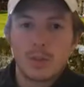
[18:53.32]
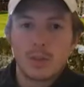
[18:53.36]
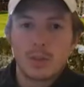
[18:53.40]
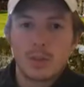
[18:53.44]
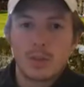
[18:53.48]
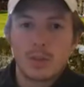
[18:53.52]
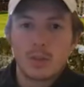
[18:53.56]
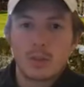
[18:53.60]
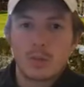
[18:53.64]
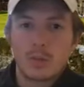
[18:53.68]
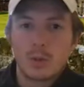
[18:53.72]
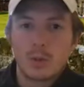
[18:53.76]

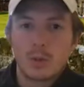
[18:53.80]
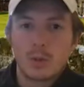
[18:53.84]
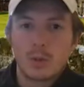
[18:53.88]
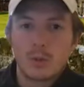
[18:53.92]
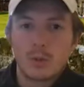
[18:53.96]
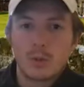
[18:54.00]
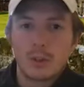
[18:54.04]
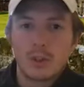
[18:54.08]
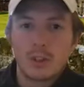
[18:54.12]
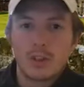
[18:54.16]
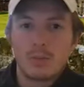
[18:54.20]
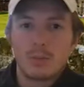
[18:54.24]
because it was a
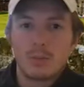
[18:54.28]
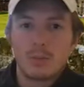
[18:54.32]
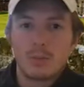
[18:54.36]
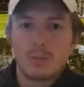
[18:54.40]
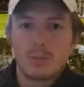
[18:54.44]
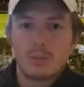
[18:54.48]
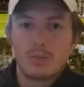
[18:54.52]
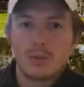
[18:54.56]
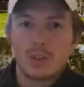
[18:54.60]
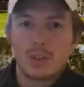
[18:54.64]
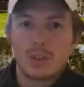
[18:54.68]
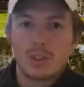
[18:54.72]
pretty
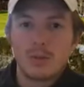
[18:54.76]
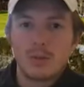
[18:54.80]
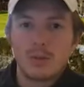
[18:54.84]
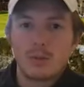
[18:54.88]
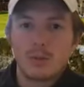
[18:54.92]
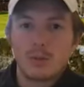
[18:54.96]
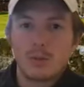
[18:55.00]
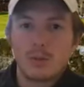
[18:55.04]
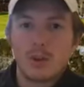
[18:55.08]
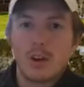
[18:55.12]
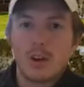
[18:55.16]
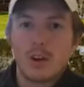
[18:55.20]

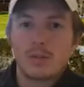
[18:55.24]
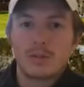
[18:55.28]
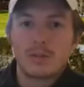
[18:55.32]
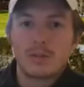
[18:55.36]
rough.